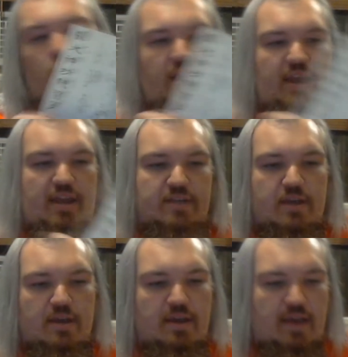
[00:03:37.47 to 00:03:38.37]
in it,
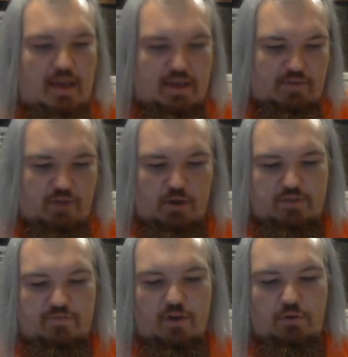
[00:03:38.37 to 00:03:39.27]
even though
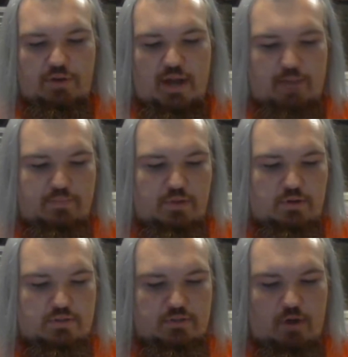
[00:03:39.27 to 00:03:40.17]
it's folded up,
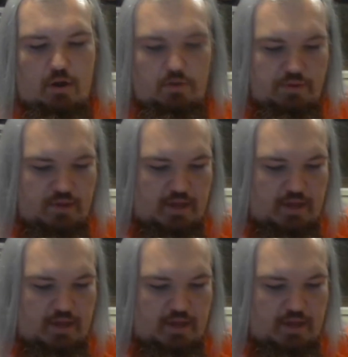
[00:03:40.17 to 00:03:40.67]
not scrolled.